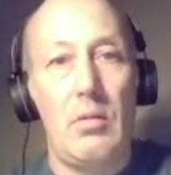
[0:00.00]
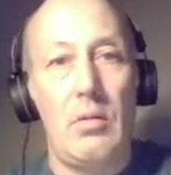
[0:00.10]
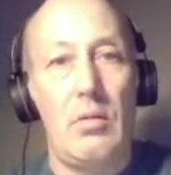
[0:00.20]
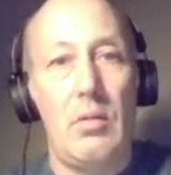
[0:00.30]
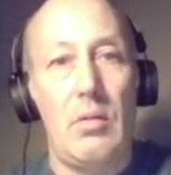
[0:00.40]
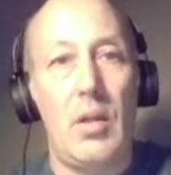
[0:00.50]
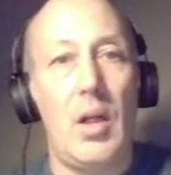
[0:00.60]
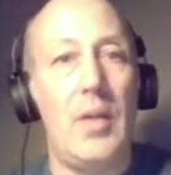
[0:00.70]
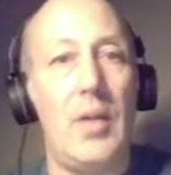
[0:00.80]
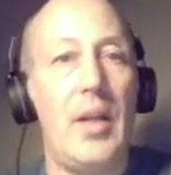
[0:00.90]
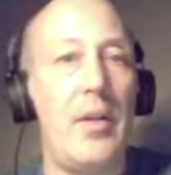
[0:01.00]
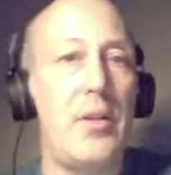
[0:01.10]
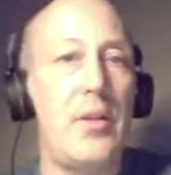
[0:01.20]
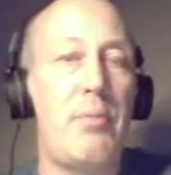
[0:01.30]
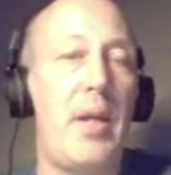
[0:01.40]
uh, the under's
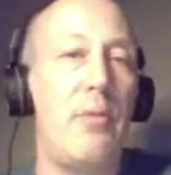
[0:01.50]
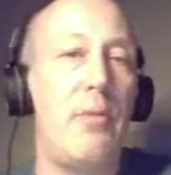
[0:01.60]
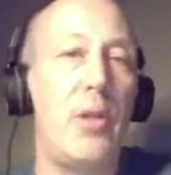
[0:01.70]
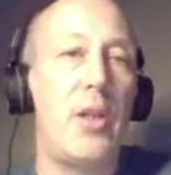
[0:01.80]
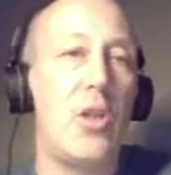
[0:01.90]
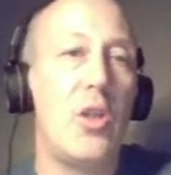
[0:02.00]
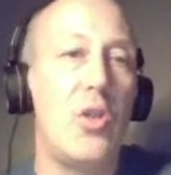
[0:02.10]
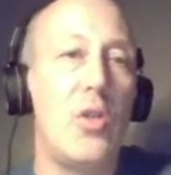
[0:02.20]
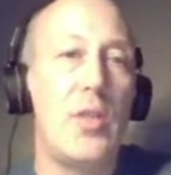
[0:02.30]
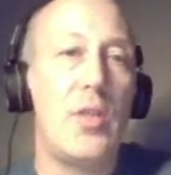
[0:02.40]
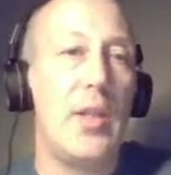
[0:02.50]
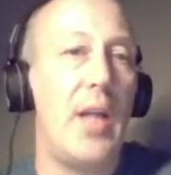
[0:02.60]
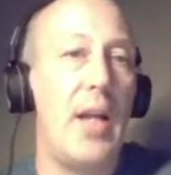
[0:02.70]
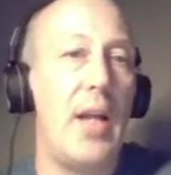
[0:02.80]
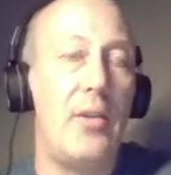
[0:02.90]
paying really good juice, and the
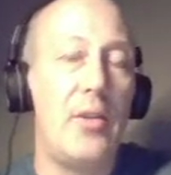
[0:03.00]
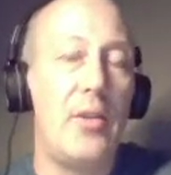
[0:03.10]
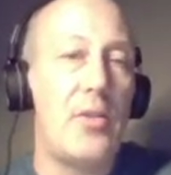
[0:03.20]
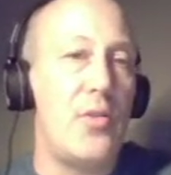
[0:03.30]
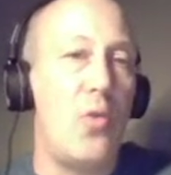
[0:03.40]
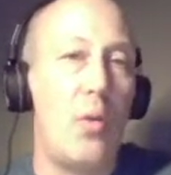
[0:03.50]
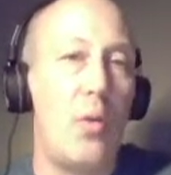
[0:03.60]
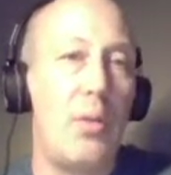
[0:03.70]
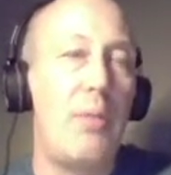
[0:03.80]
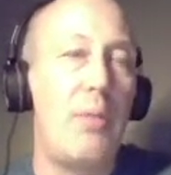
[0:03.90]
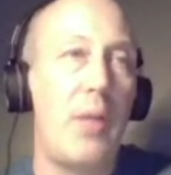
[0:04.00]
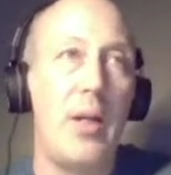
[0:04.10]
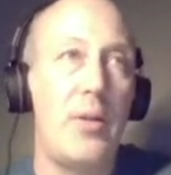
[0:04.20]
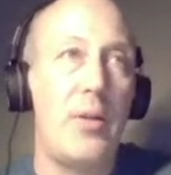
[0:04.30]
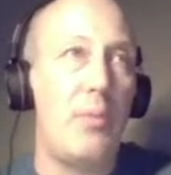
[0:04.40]
Islanders normally play under,
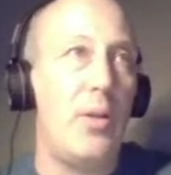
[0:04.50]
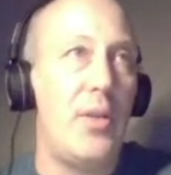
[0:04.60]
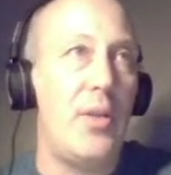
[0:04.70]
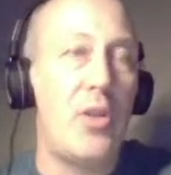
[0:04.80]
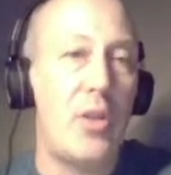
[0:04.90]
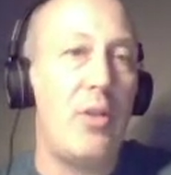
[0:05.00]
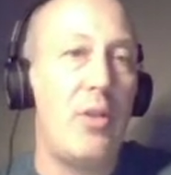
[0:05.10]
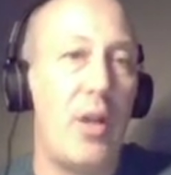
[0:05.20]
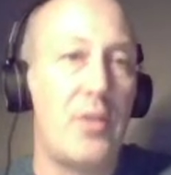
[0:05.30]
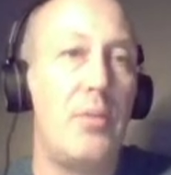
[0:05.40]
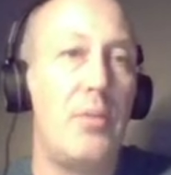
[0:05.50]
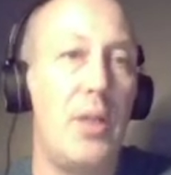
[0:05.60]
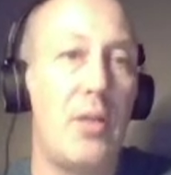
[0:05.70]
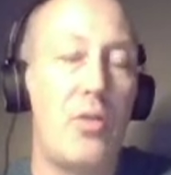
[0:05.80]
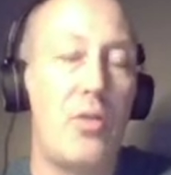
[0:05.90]
but this year, not so
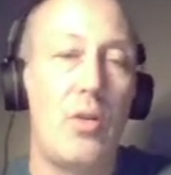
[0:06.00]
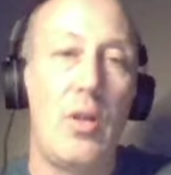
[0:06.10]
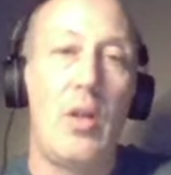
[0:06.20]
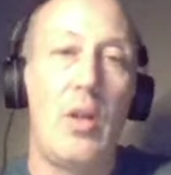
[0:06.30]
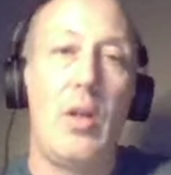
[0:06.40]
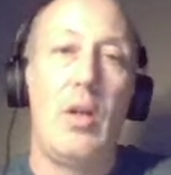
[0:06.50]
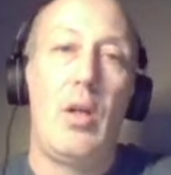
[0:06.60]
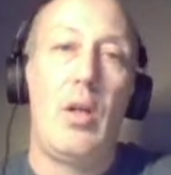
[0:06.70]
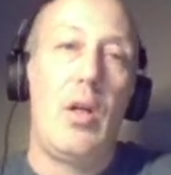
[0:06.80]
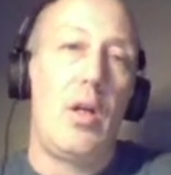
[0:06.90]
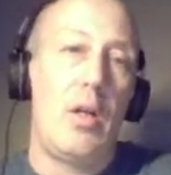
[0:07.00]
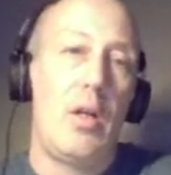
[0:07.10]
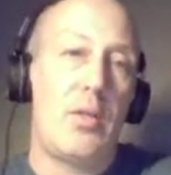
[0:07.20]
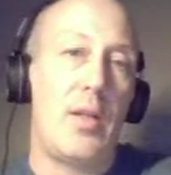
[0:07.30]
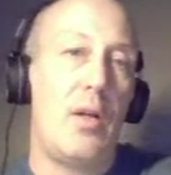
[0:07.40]
much.
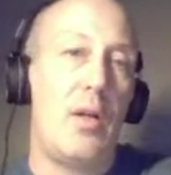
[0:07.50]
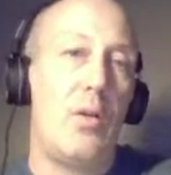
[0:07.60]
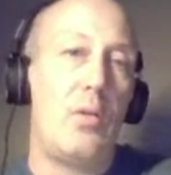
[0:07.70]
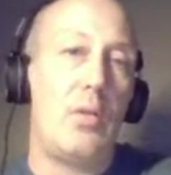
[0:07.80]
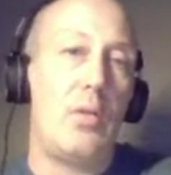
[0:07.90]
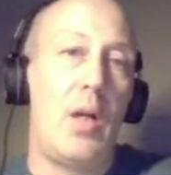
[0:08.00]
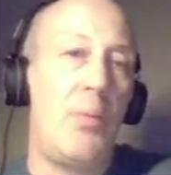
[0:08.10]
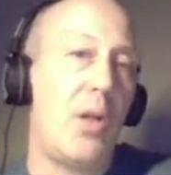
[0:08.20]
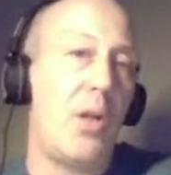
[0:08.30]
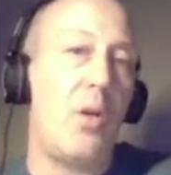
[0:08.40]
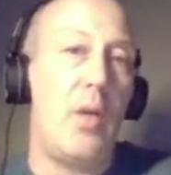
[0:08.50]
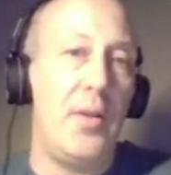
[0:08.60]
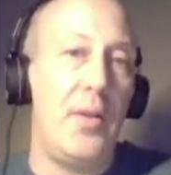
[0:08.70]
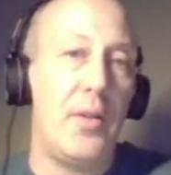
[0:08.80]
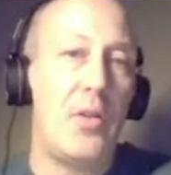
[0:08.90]
So I'm going to go under
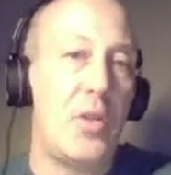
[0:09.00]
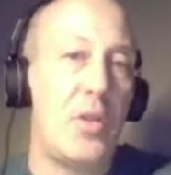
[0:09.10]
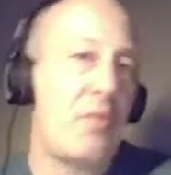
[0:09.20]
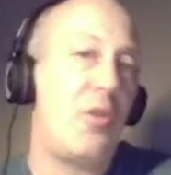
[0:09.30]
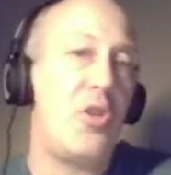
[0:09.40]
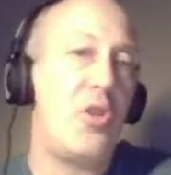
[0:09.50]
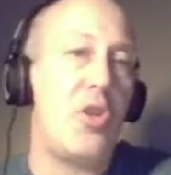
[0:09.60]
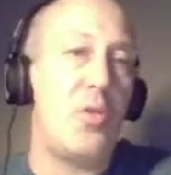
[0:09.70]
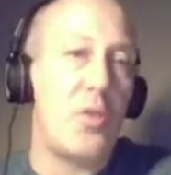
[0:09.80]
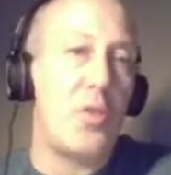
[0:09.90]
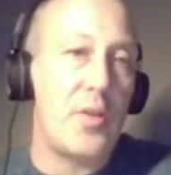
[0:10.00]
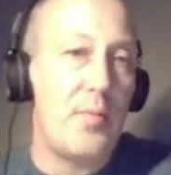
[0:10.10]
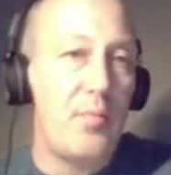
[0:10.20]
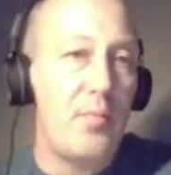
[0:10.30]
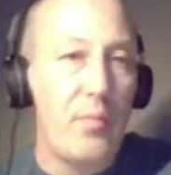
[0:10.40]
just for the juice.
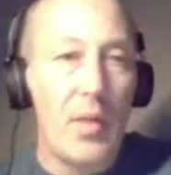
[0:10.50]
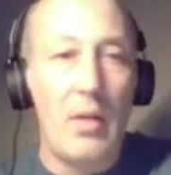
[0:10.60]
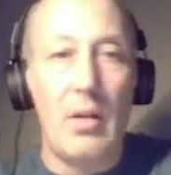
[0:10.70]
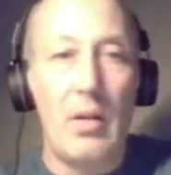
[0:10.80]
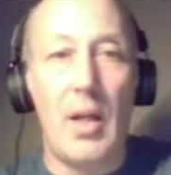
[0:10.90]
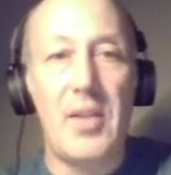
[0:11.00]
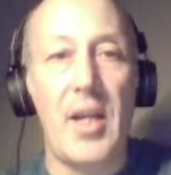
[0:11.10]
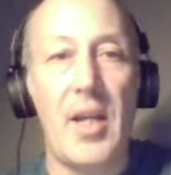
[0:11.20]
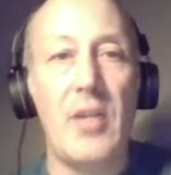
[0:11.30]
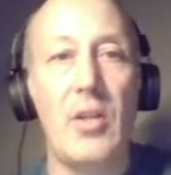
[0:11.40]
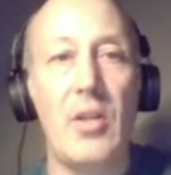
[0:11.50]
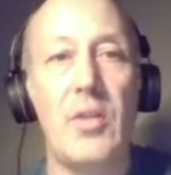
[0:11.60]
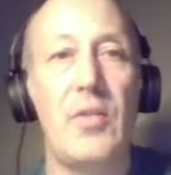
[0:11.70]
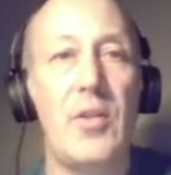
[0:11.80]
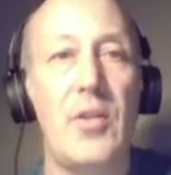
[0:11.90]
Los Angeles
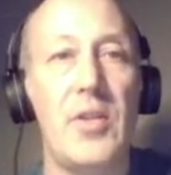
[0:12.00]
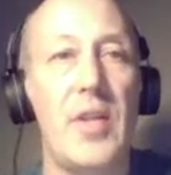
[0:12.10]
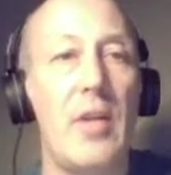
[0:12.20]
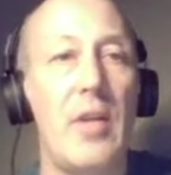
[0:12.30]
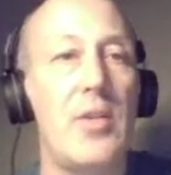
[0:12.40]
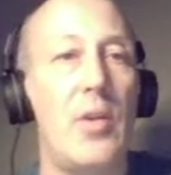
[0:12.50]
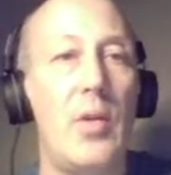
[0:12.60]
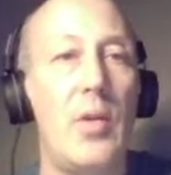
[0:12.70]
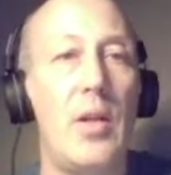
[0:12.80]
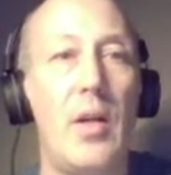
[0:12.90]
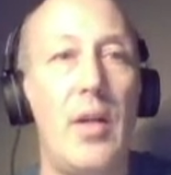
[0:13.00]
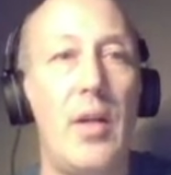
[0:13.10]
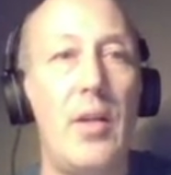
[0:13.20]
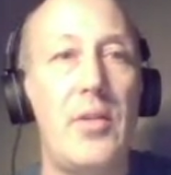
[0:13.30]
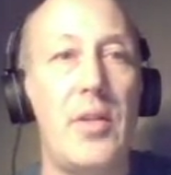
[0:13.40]
versus Arizona, another
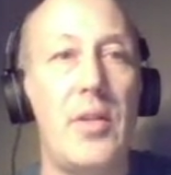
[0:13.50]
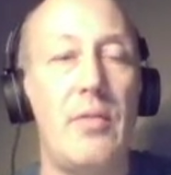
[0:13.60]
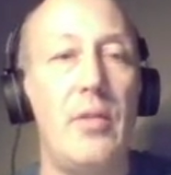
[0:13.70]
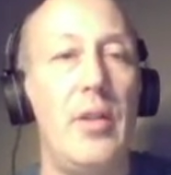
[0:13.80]
tough one.